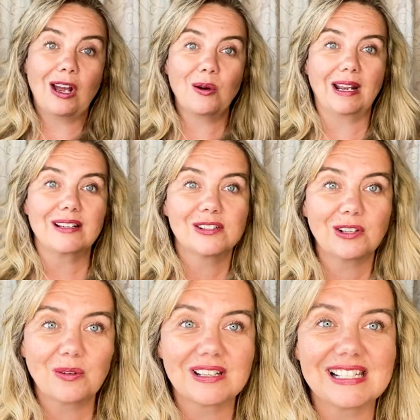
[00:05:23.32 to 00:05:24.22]
Okay,
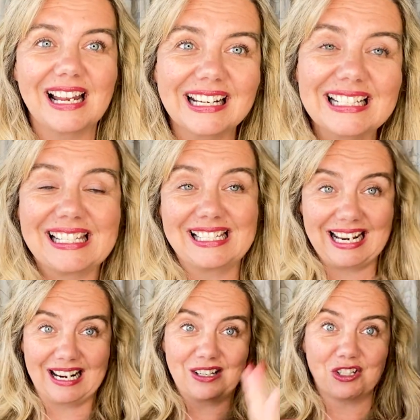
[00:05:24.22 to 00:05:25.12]
so the second
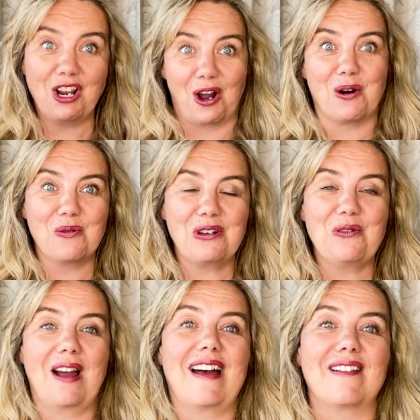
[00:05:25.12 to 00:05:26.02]
stage, so
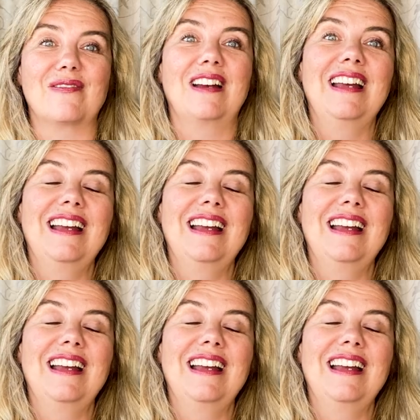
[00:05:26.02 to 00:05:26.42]
you have